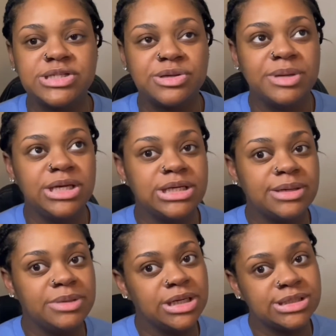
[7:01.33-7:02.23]
will be
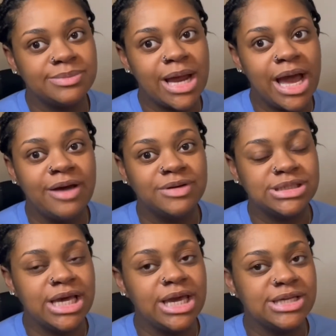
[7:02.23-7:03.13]
good because I'm not having to
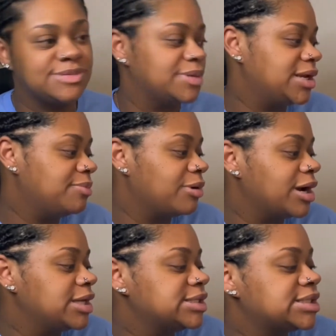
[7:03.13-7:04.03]
take as many
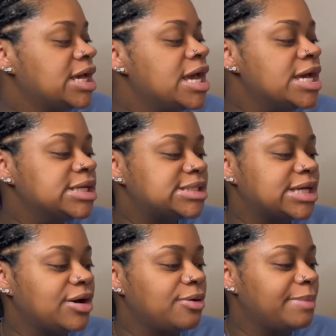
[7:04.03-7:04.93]
breaks.
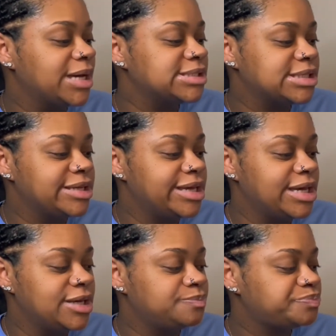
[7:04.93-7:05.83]
So
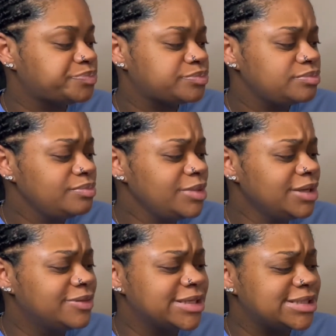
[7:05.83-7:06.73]
basically,
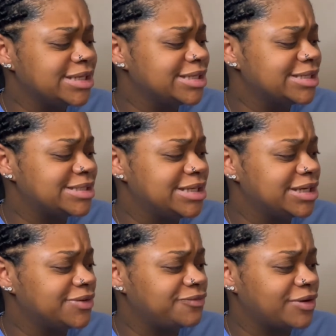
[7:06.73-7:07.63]
this is
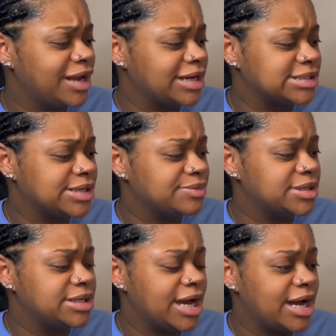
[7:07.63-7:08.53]
good for, like I said, with
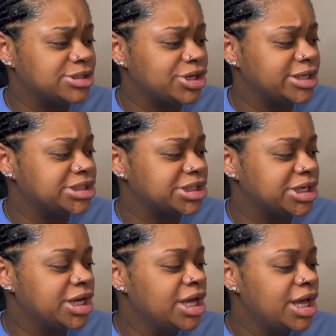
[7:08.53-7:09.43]
the
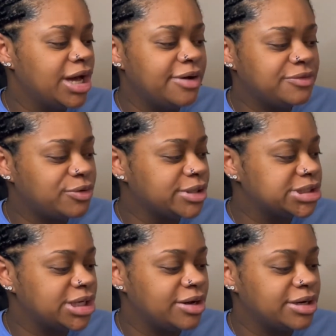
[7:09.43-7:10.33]
dehydration. Of
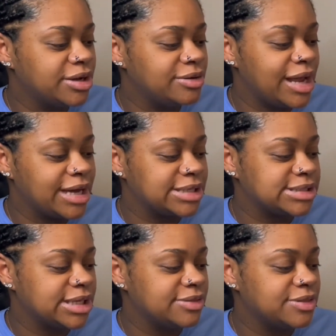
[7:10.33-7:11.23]
course, y'all know, like I
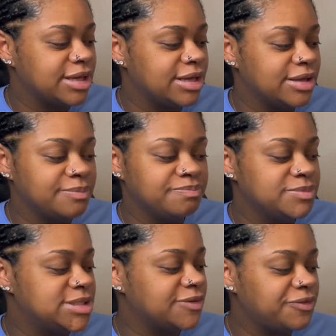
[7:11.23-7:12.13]
said, the
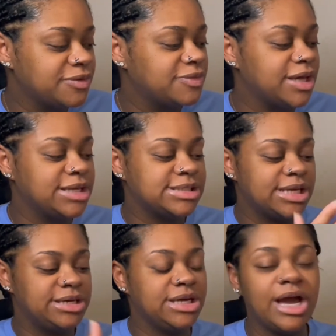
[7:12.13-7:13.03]
different things
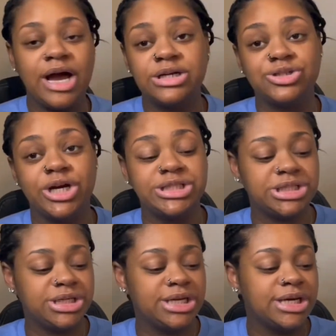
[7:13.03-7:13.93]
that
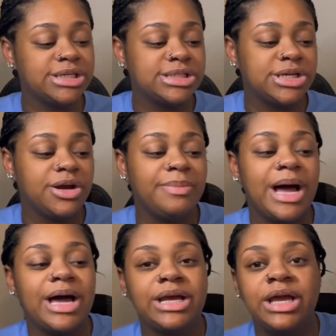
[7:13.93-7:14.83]
dehydration does to your
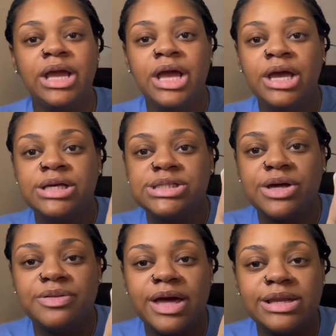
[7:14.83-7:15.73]
body.
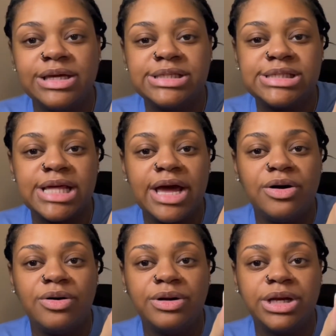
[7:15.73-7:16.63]
So they list
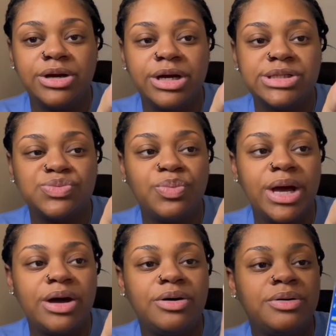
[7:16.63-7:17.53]
that on here as
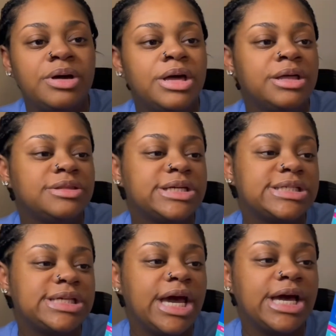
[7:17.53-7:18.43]
well.
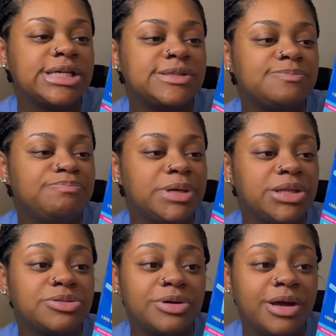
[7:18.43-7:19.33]
This has B
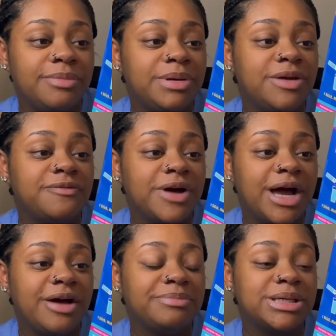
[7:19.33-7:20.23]
three, B
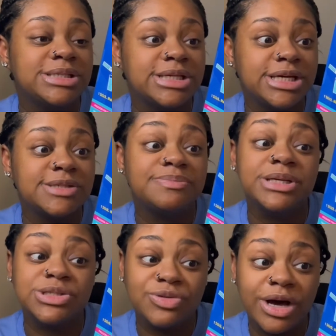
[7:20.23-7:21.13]
five, B six,
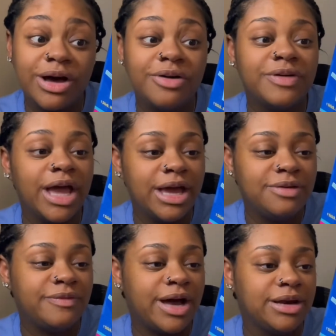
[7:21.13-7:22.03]
B twelve,
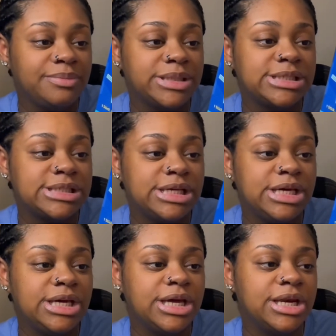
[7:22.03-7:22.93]
and vitamin
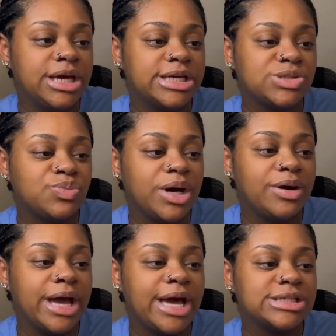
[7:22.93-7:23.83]
C in it as well.
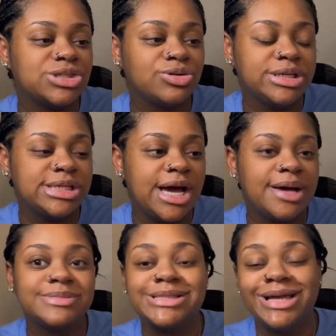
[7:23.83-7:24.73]
It has three
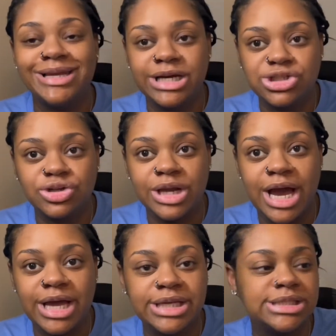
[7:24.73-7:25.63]
times the
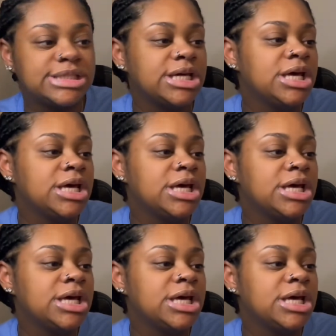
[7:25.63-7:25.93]
electrolytes